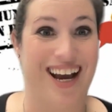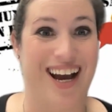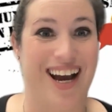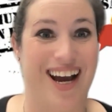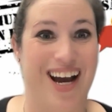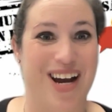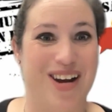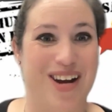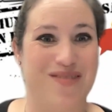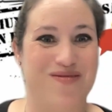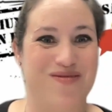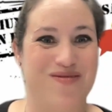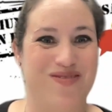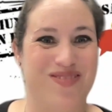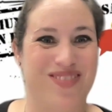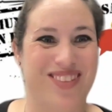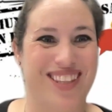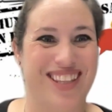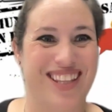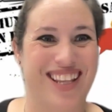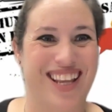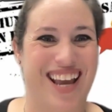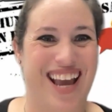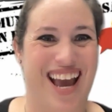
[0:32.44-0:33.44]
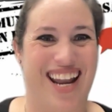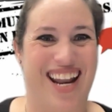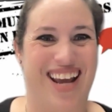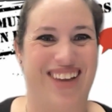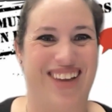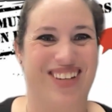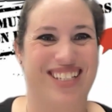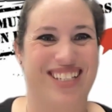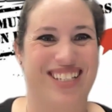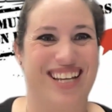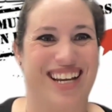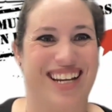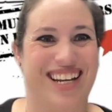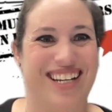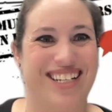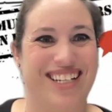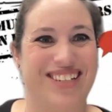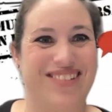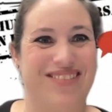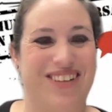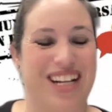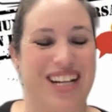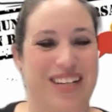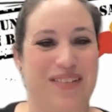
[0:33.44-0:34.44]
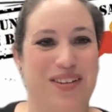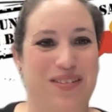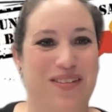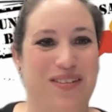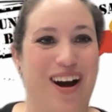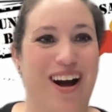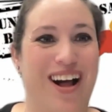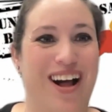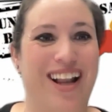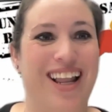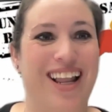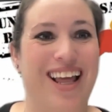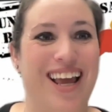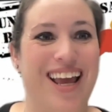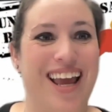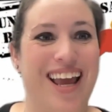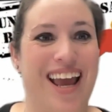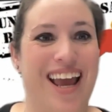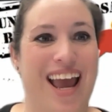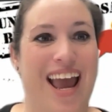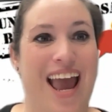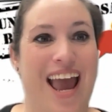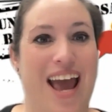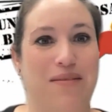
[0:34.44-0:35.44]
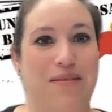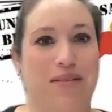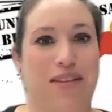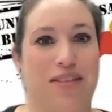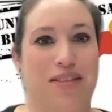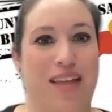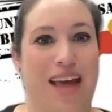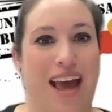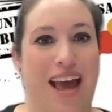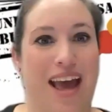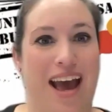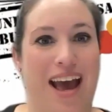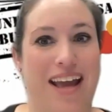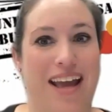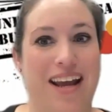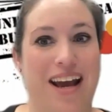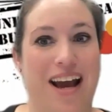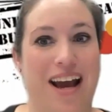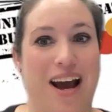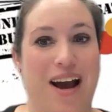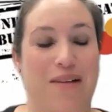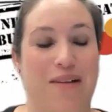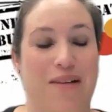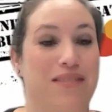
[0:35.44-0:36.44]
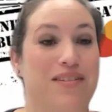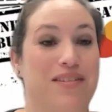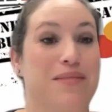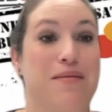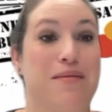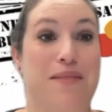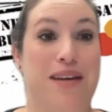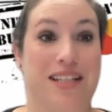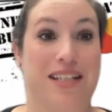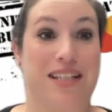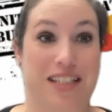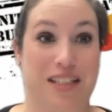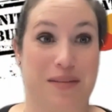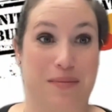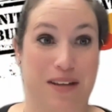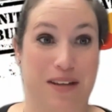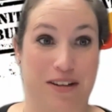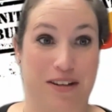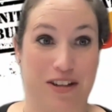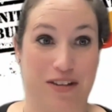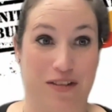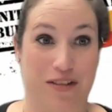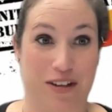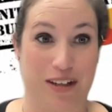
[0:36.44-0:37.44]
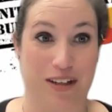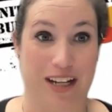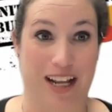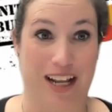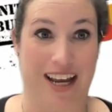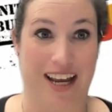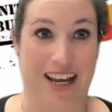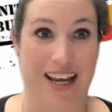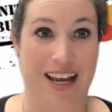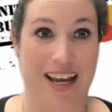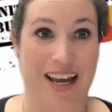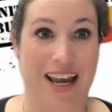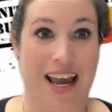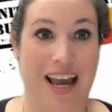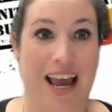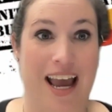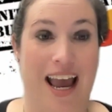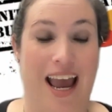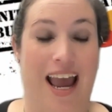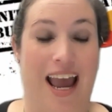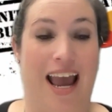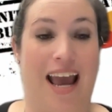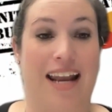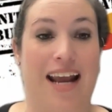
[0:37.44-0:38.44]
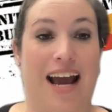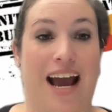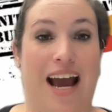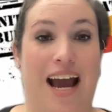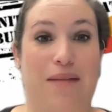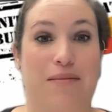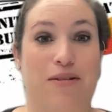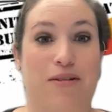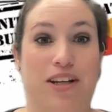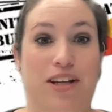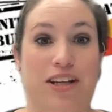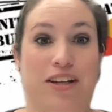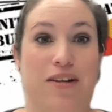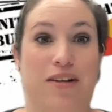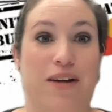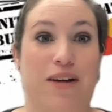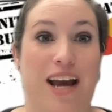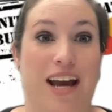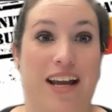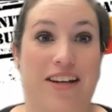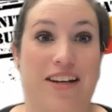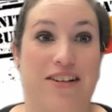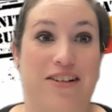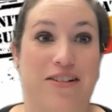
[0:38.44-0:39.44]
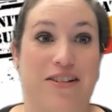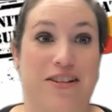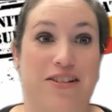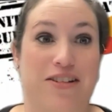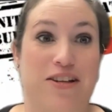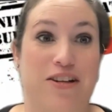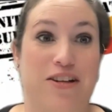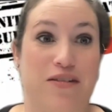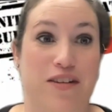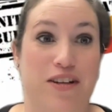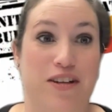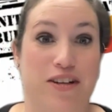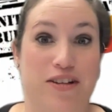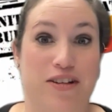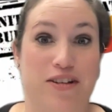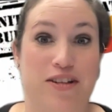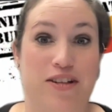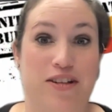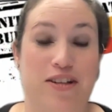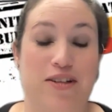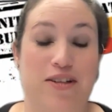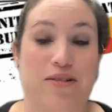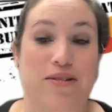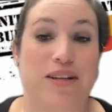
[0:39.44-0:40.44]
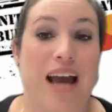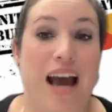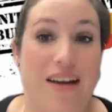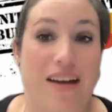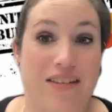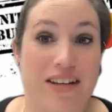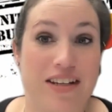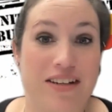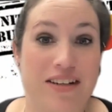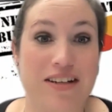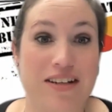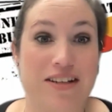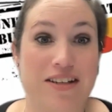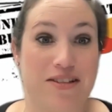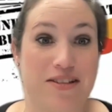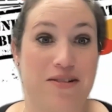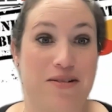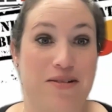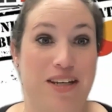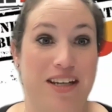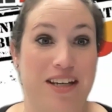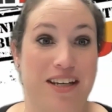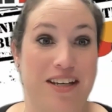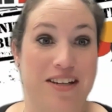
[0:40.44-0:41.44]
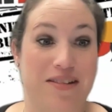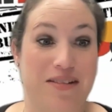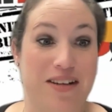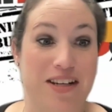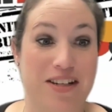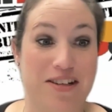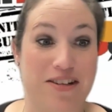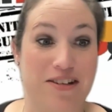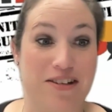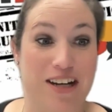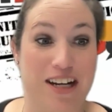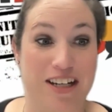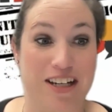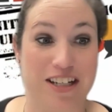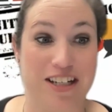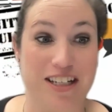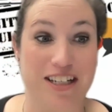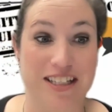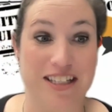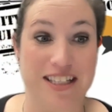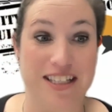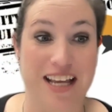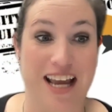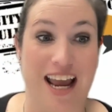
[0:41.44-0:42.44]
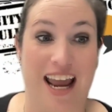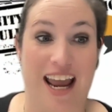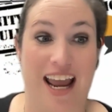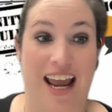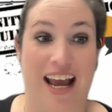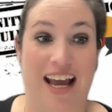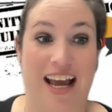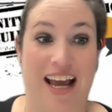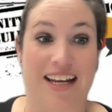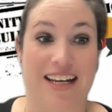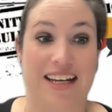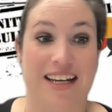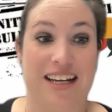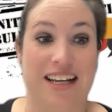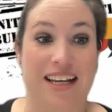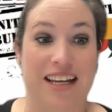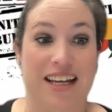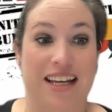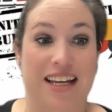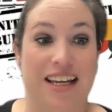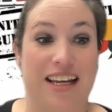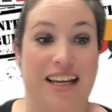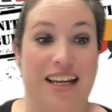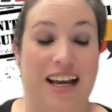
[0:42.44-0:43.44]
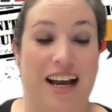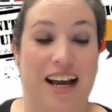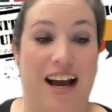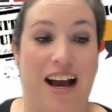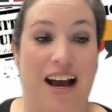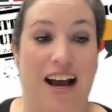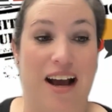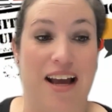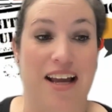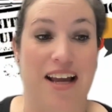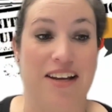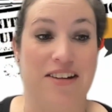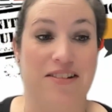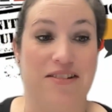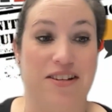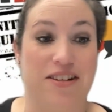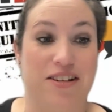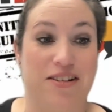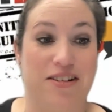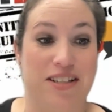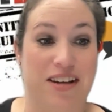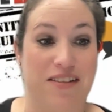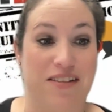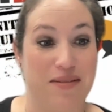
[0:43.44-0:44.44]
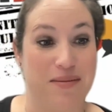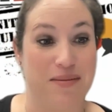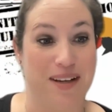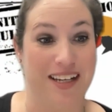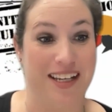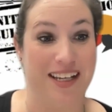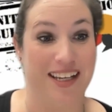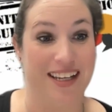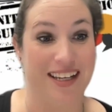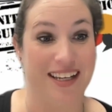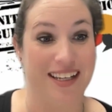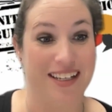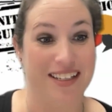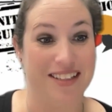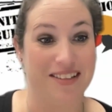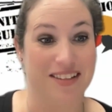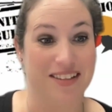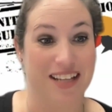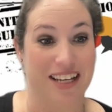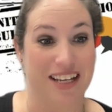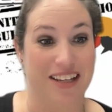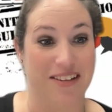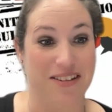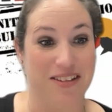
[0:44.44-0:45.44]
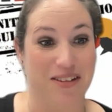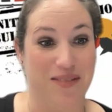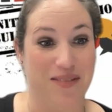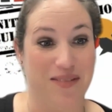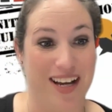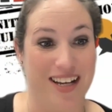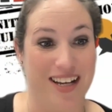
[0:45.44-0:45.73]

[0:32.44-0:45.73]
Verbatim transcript: Um, and I'm excited to welcome you all. And with that, uh, we have some amazing speakers for you today. And I'm going to go ahead and turn this over to Kevin so he can do introductions and uh, introduce everybody. So thank you so